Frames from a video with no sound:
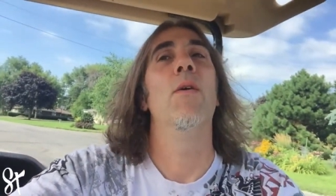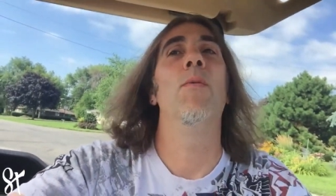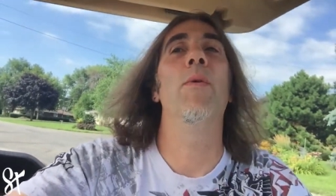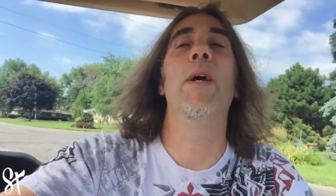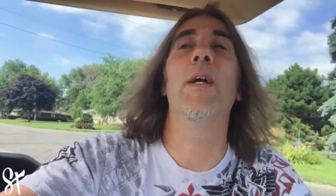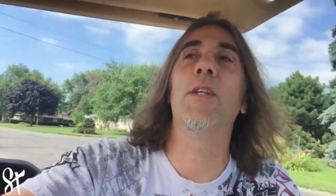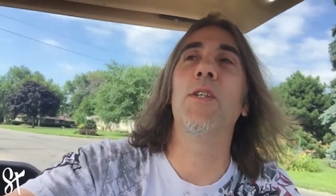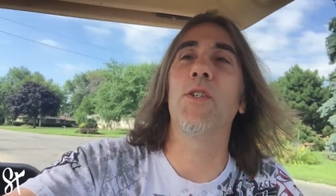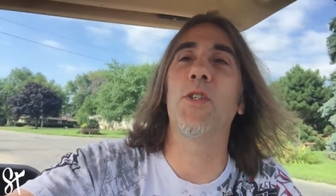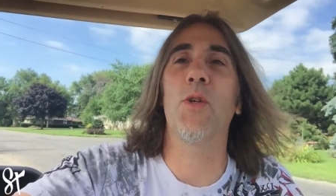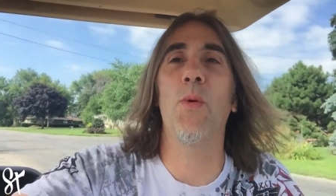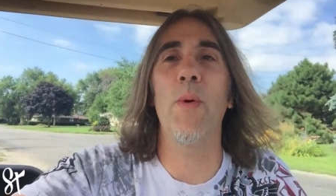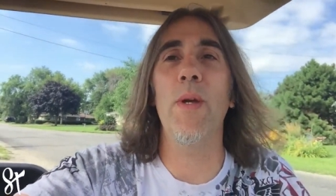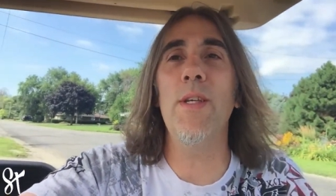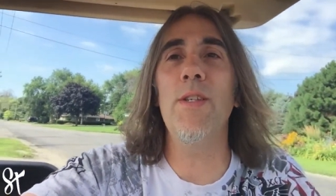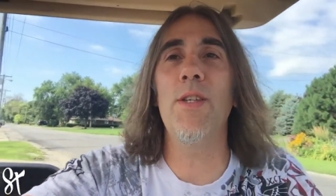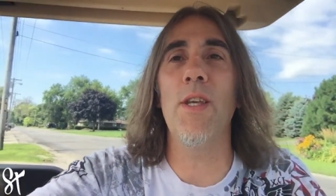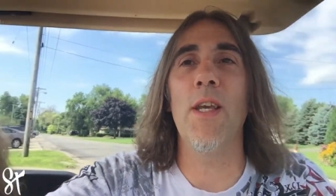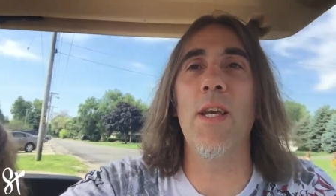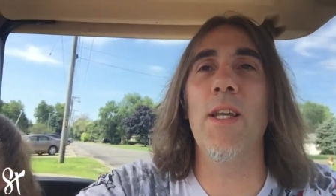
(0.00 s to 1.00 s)
we had to
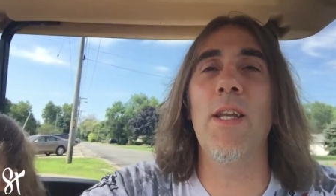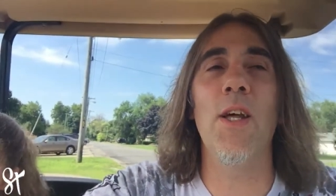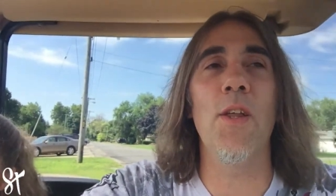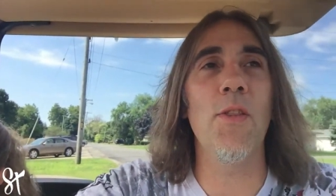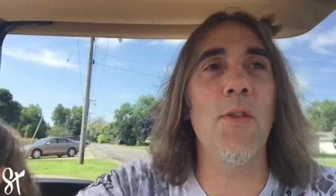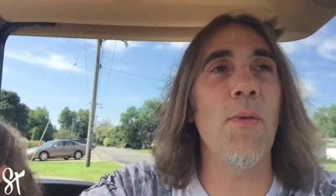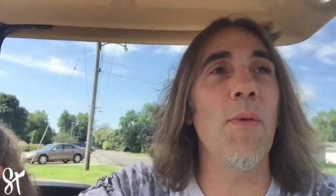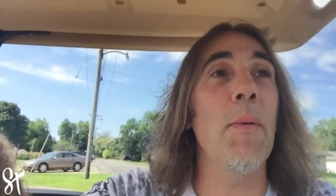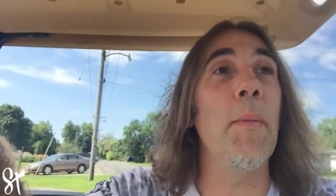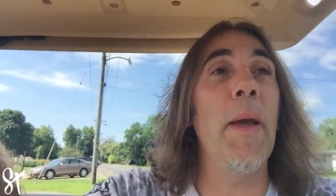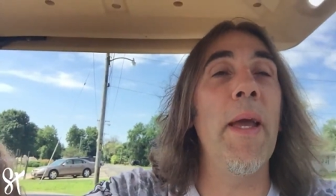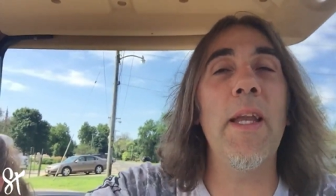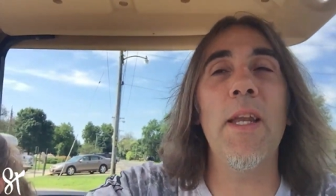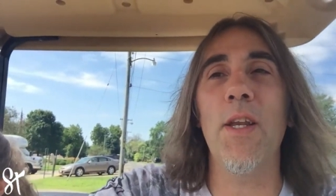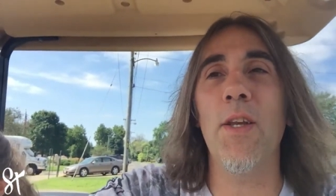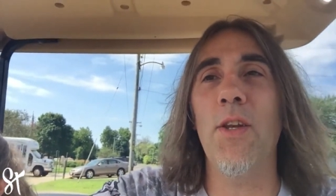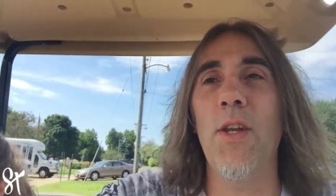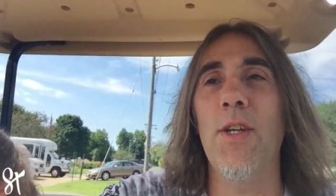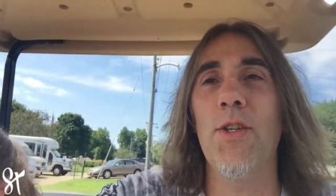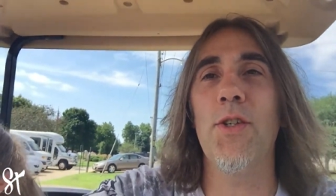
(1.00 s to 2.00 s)
squeeze in the
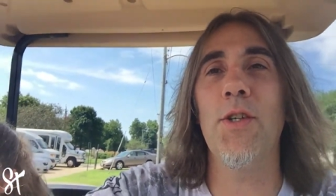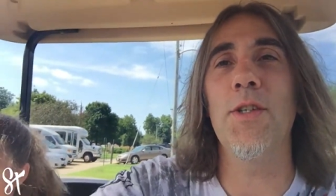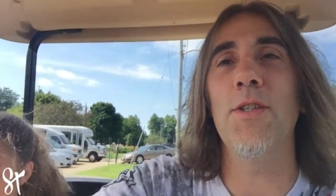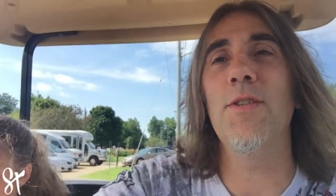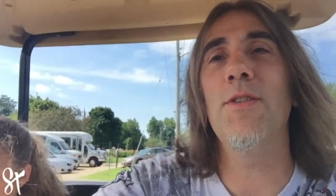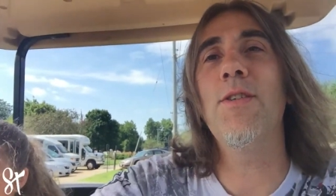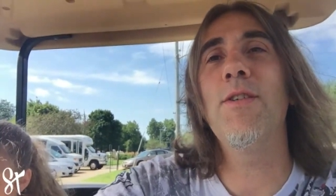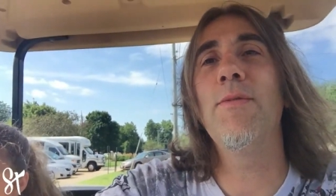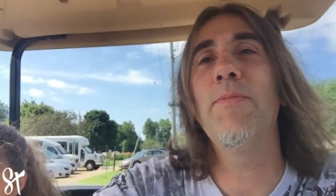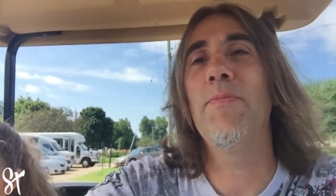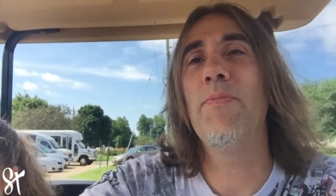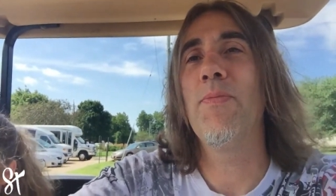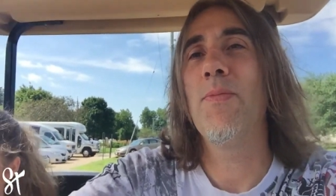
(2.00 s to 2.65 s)
remaining dishes